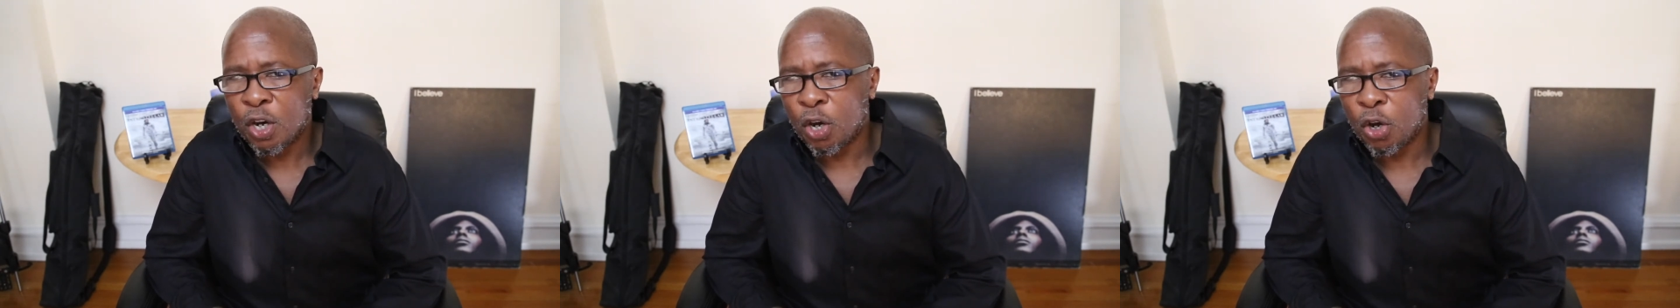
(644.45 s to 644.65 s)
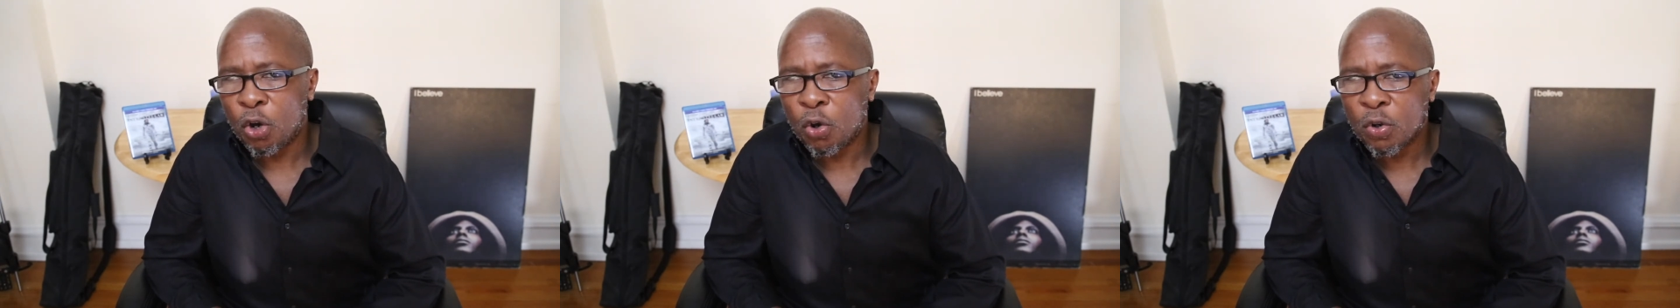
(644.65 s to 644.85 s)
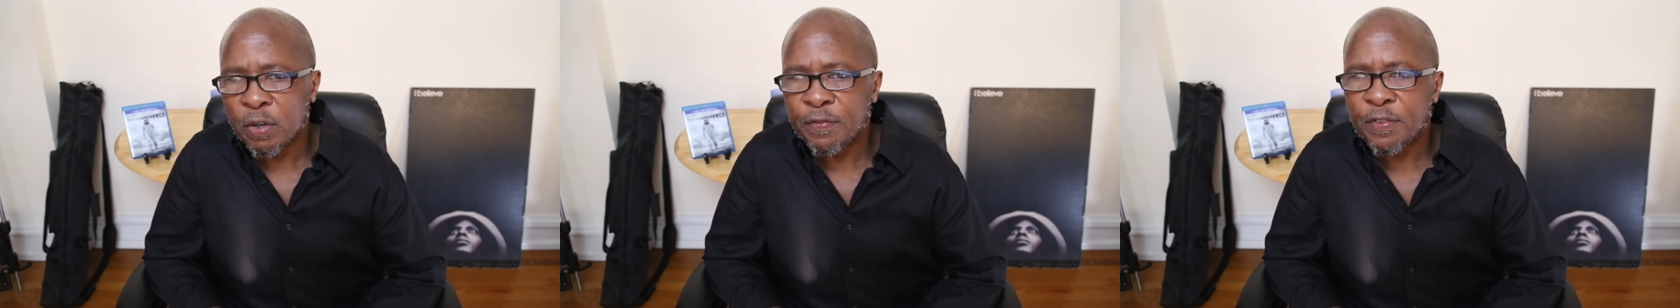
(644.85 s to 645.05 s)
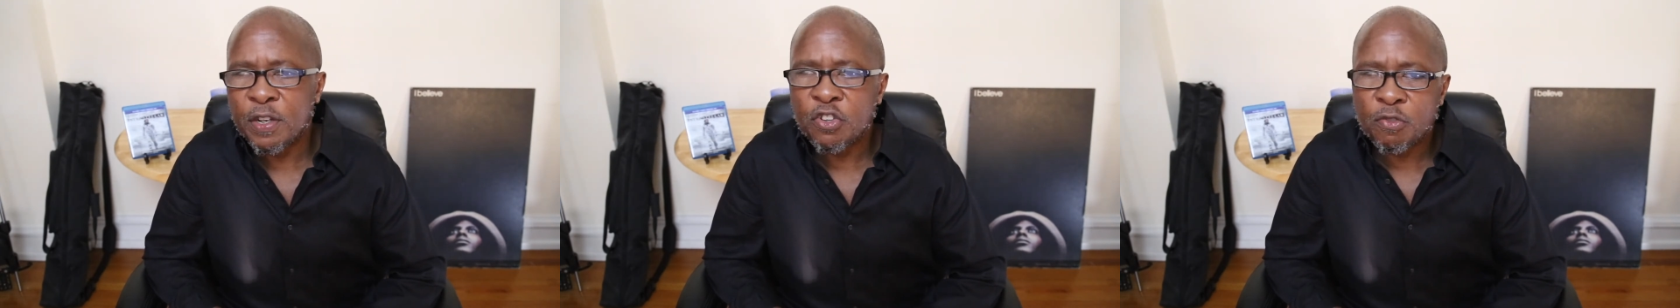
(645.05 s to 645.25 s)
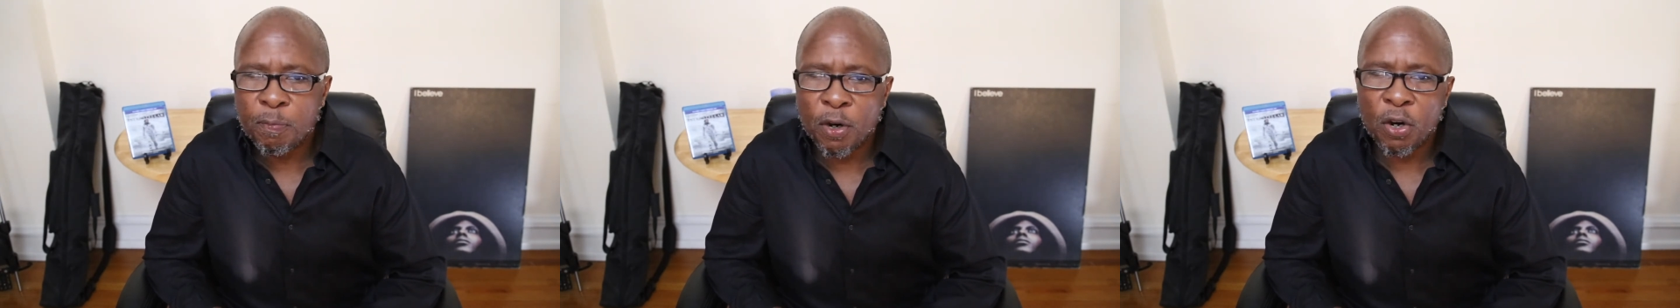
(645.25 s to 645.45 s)
all of the
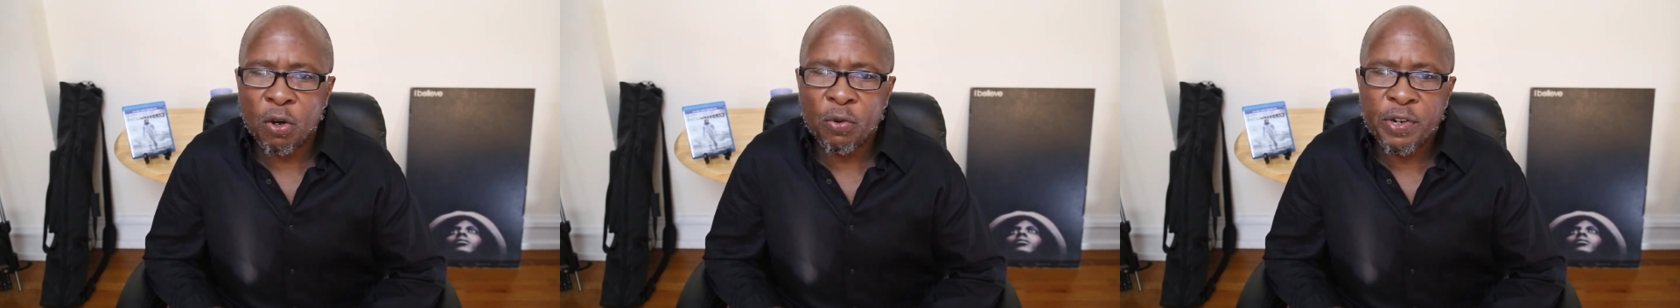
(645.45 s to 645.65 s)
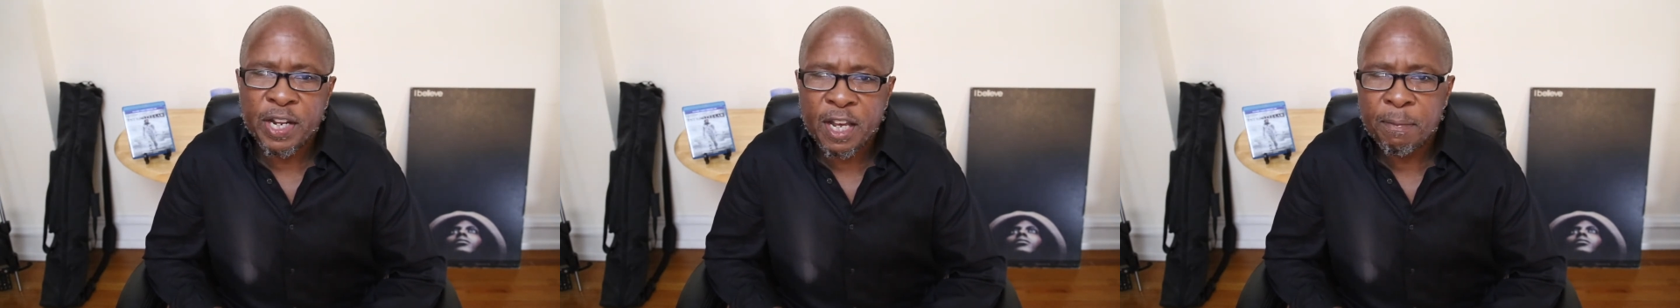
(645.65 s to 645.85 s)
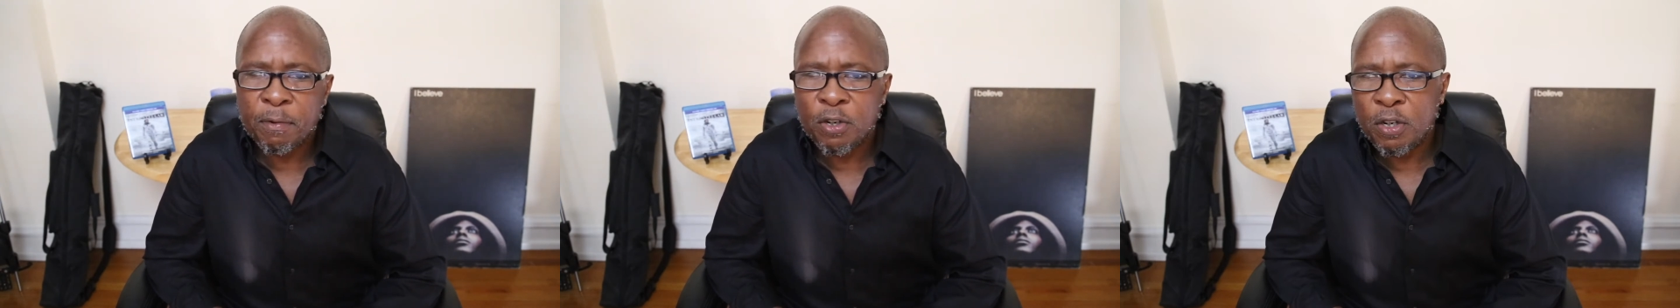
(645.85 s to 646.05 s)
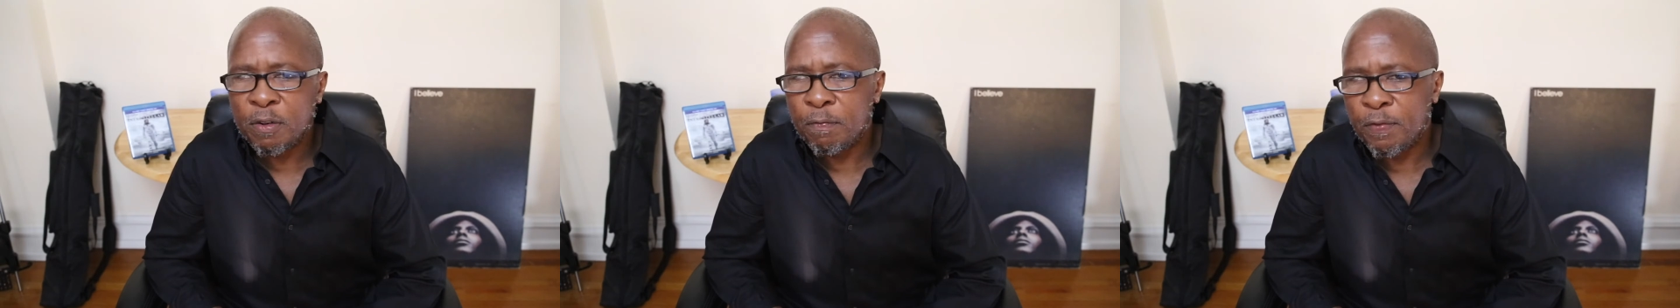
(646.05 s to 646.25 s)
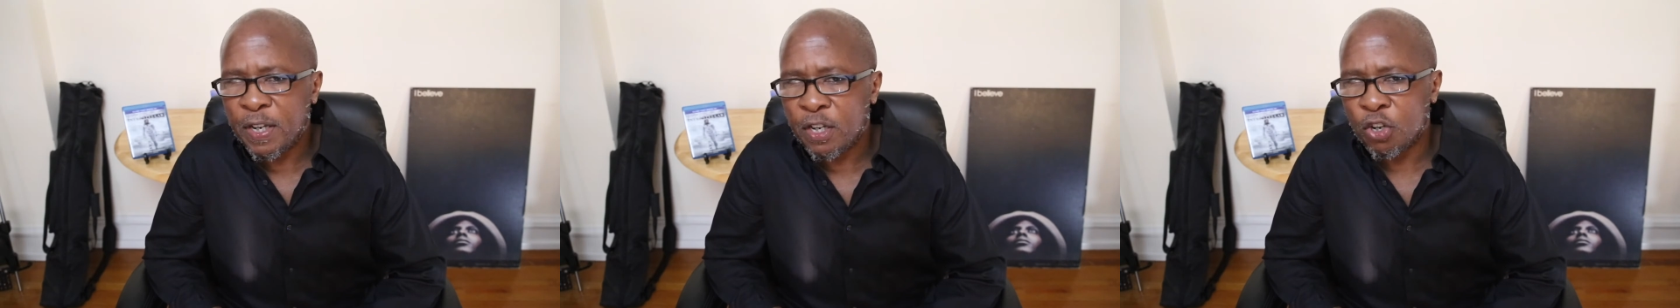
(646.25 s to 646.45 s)
small neighborhood
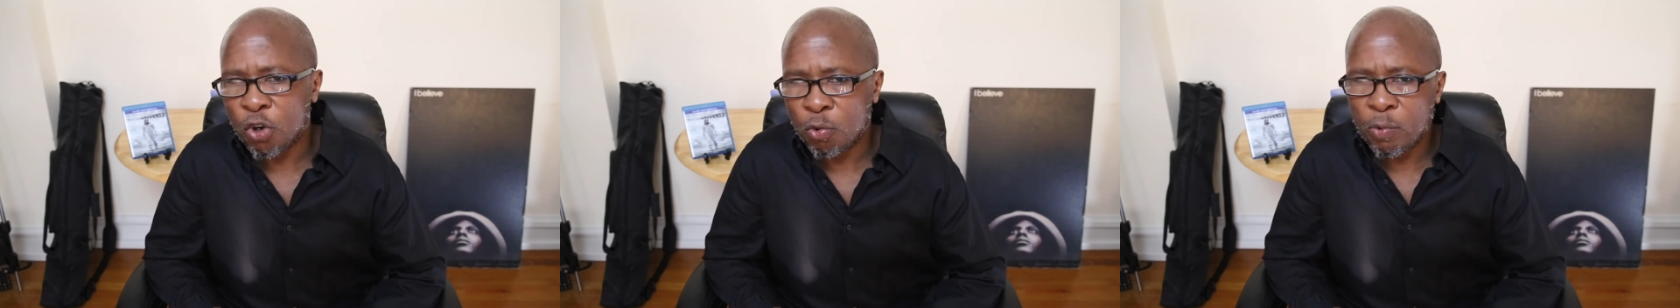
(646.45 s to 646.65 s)
video